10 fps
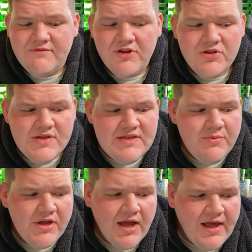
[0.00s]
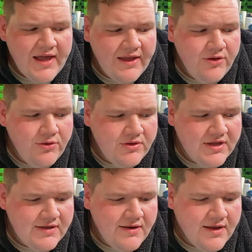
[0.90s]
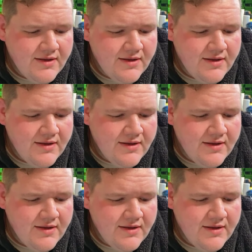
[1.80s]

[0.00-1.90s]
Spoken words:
There used to be a guy who did